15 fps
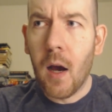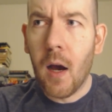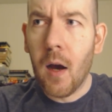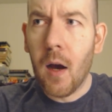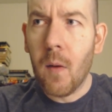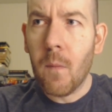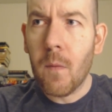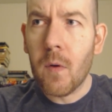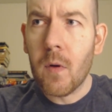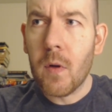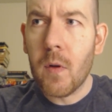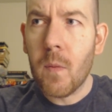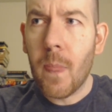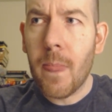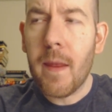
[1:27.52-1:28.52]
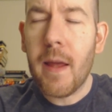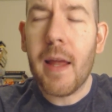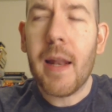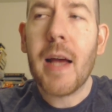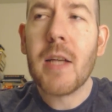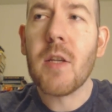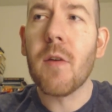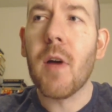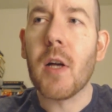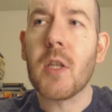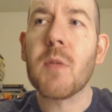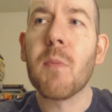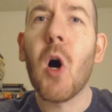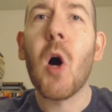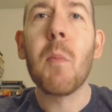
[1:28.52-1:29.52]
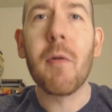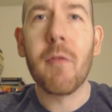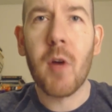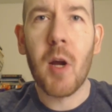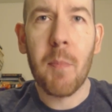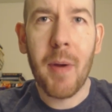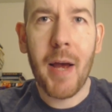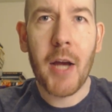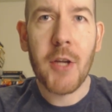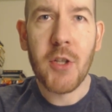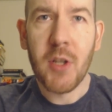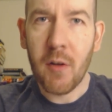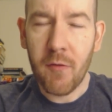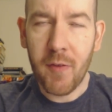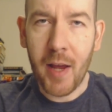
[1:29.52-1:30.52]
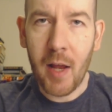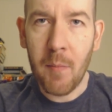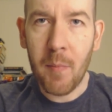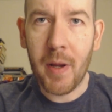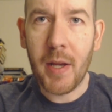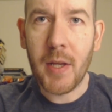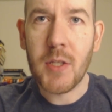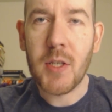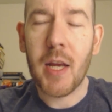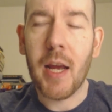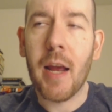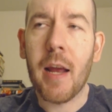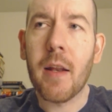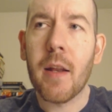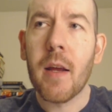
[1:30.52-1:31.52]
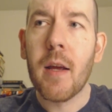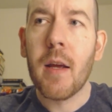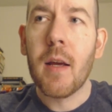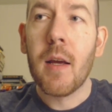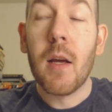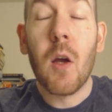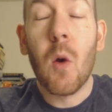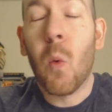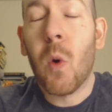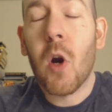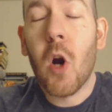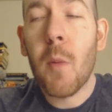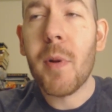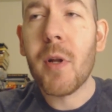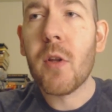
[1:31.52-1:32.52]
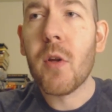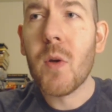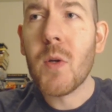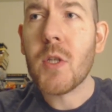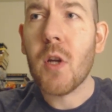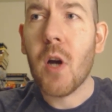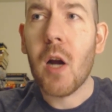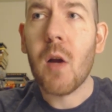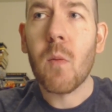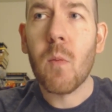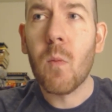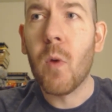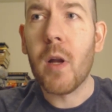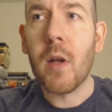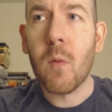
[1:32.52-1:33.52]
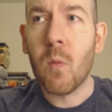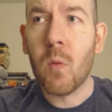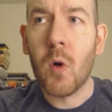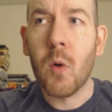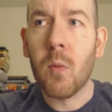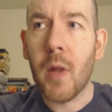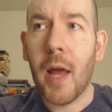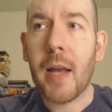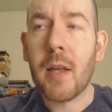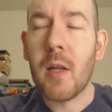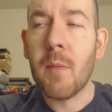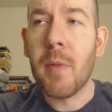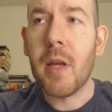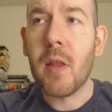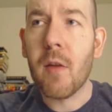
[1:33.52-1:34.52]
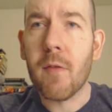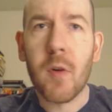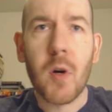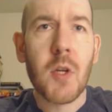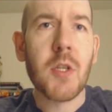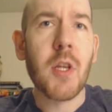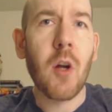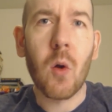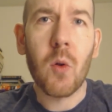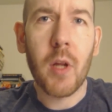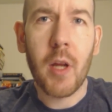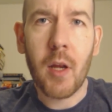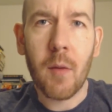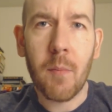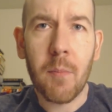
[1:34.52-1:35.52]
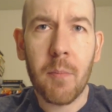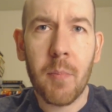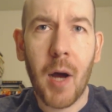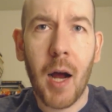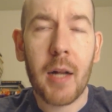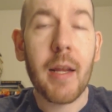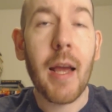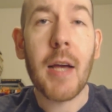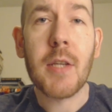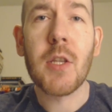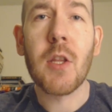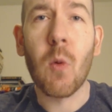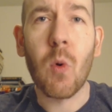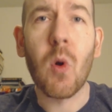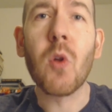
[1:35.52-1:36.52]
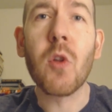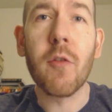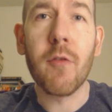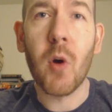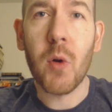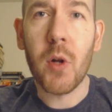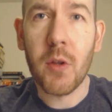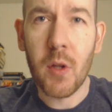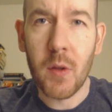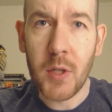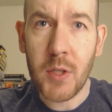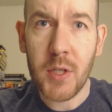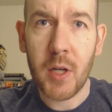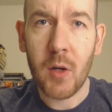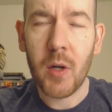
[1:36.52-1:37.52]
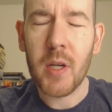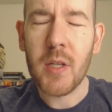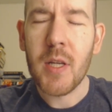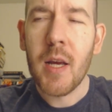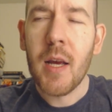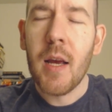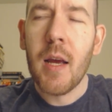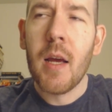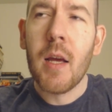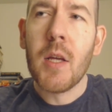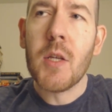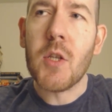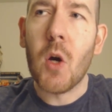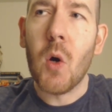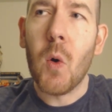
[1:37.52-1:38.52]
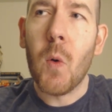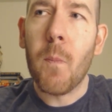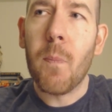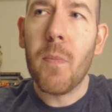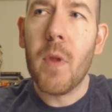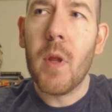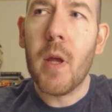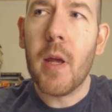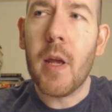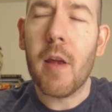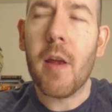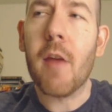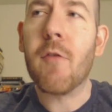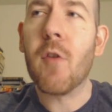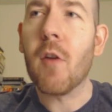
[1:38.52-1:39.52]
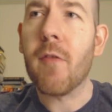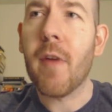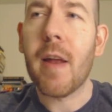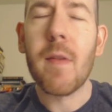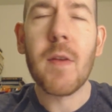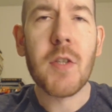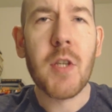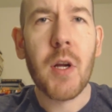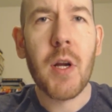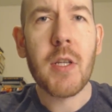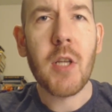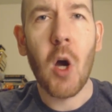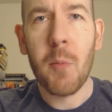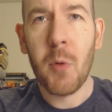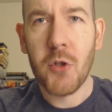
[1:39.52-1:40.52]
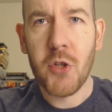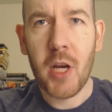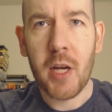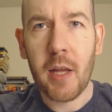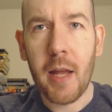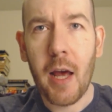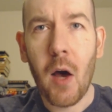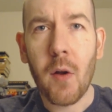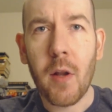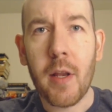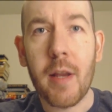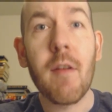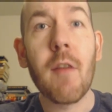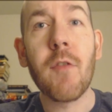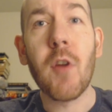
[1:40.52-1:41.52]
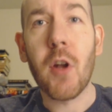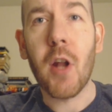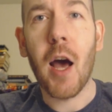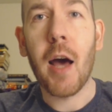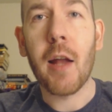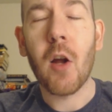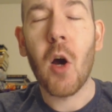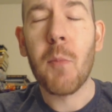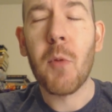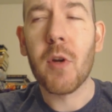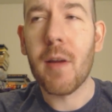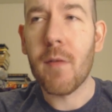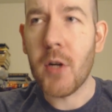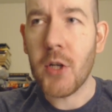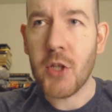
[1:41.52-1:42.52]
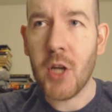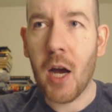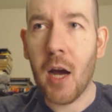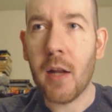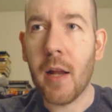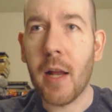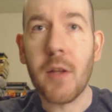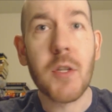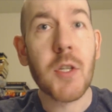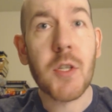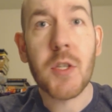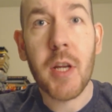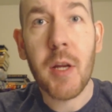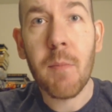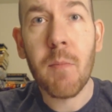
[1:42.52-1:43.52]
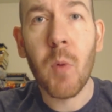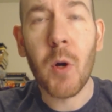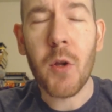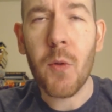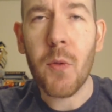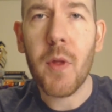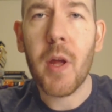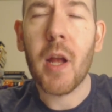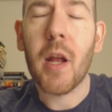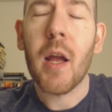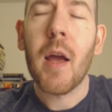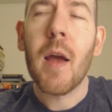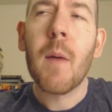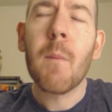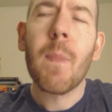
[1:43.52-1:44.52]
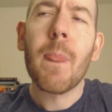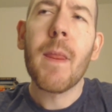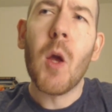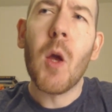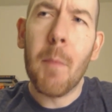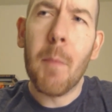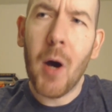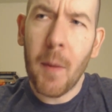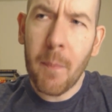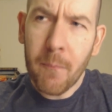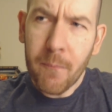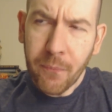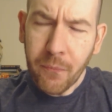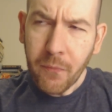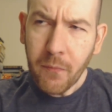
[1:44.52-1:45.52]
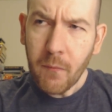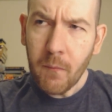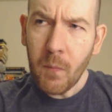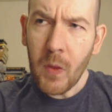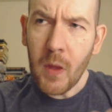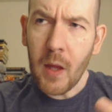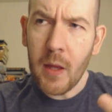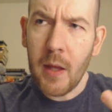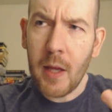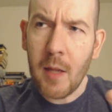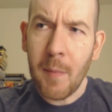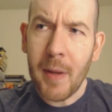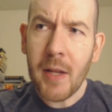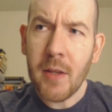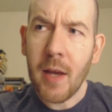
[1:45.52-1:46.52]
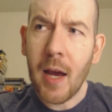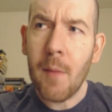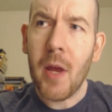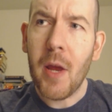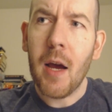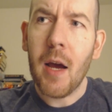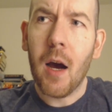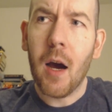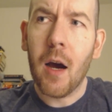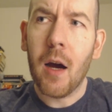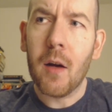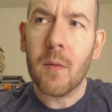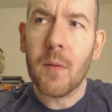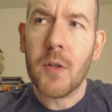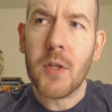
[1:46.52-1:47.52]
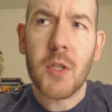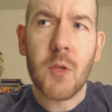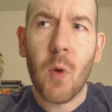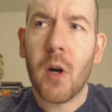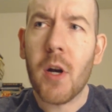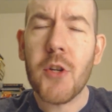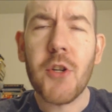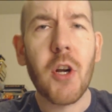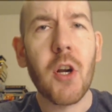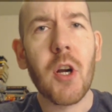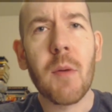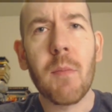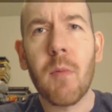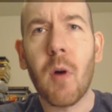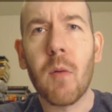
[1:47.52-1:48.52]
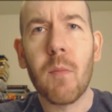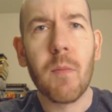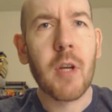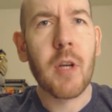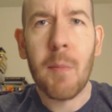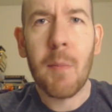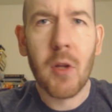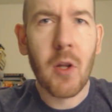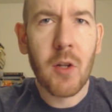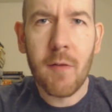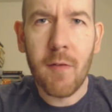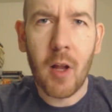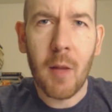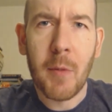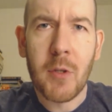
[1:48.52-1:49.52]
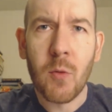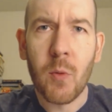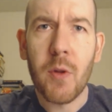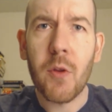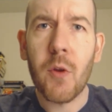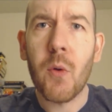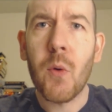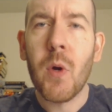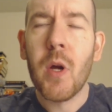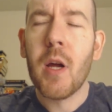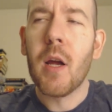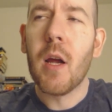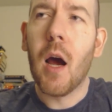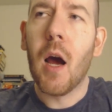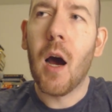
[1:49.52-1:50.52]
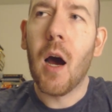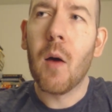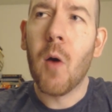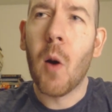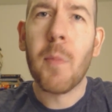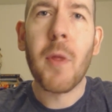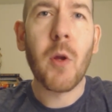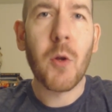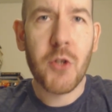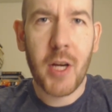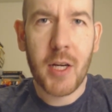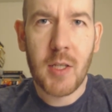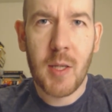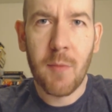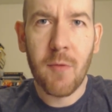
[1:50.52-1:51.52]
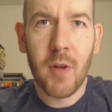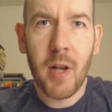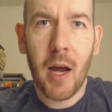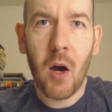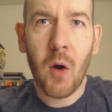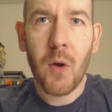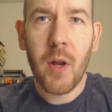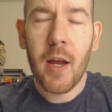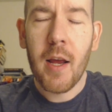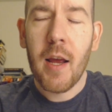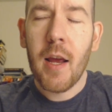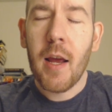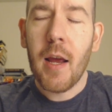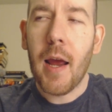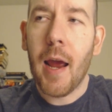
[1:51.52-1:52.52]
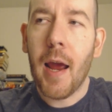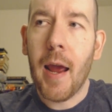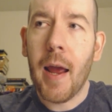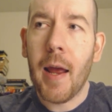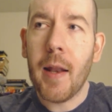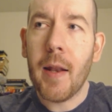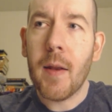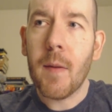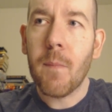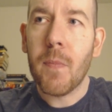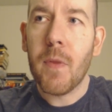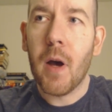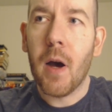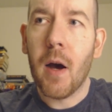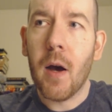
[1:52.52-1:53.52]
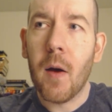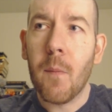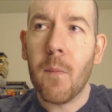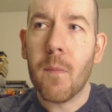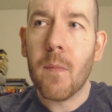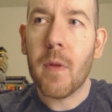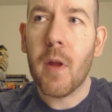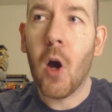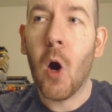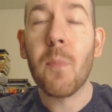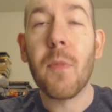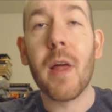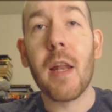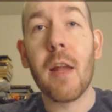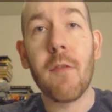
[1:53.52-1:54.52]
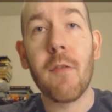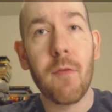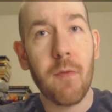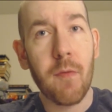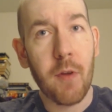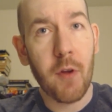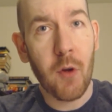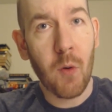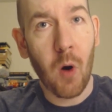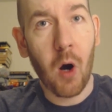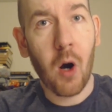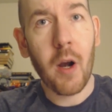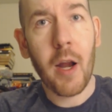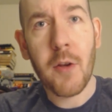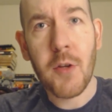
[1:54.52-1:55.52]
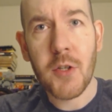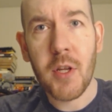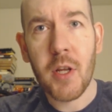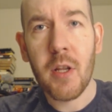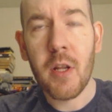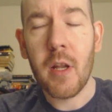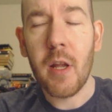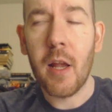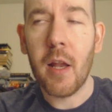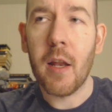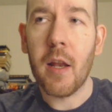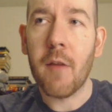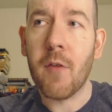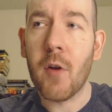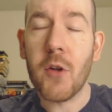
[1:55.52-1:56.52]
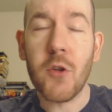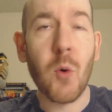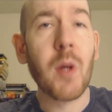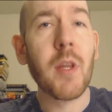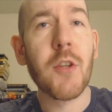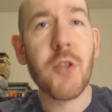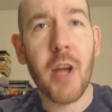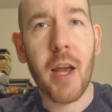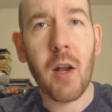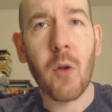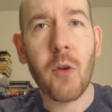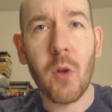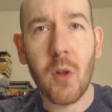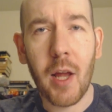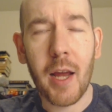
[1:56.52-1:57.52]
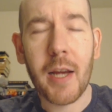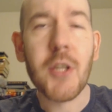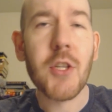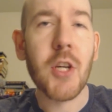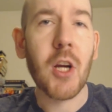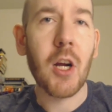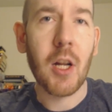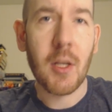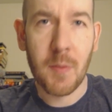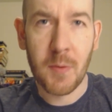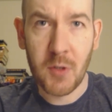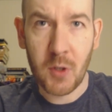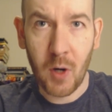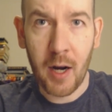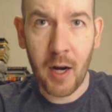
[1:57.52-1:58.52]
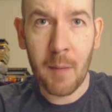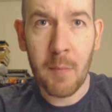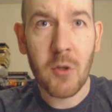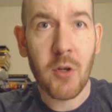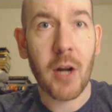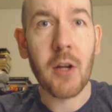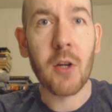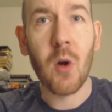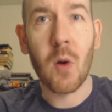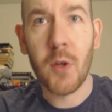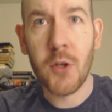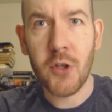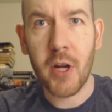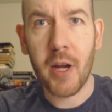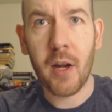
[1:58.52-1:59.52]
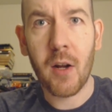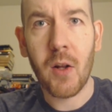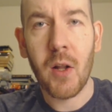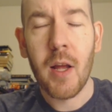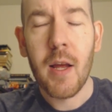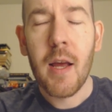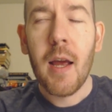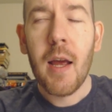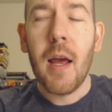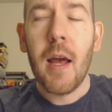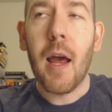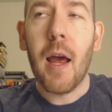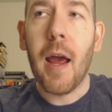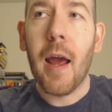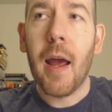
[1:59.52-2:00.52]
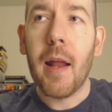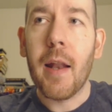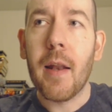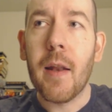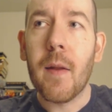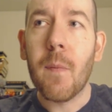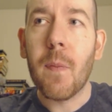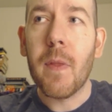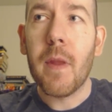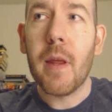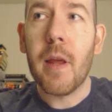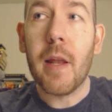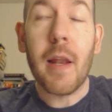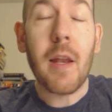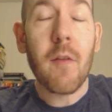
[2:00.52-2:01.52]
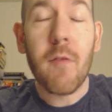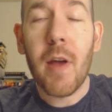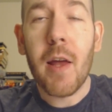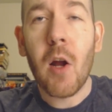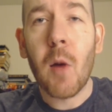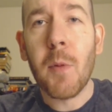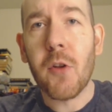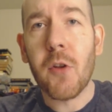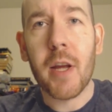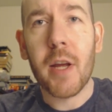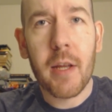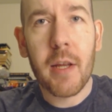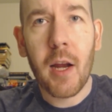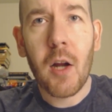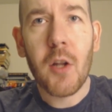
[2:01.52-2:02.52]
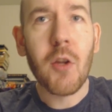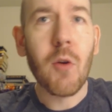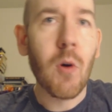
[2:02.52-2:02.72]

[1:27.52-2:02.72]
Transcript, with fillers: it has a small but very passionate fan base, and we're hoping to start what will likely be the first and only podcast in the world devoted to the series. So if you're a fan of the series, I hope you'll check it out, and even if you're not, I hope you'll give it a shot and just see what you think. But in the meantime, yeah, just wanted to share a couple little developments with you. Hope that you'll check some of it out. And hope that if you are interested, and if you're enjoying the channel, you'll like, share, and subscribe. Trying to grow the channel. And in any event, hope that you're taking care,